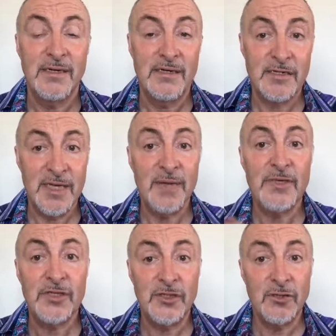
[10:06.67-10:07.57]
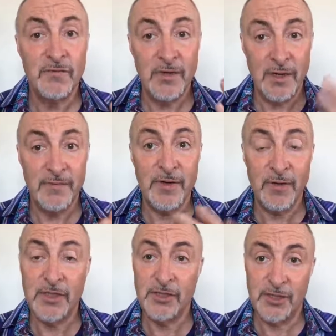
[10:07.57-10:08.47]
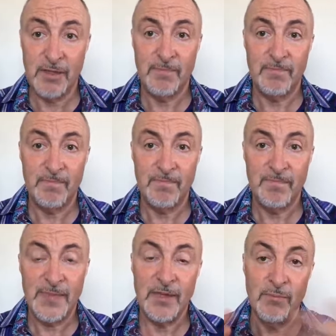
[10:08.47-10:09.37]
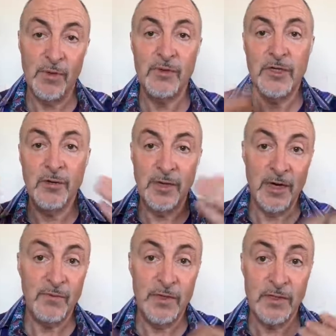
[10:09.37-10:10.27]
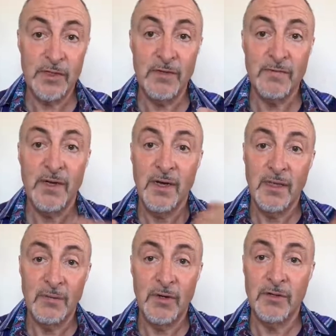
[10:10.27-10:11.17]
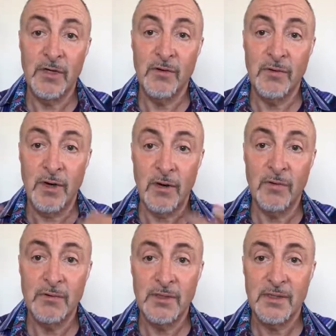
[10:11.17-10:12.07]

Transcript: Same is true for loving relationship the more that you're in love with yourself, the more that you're a whole.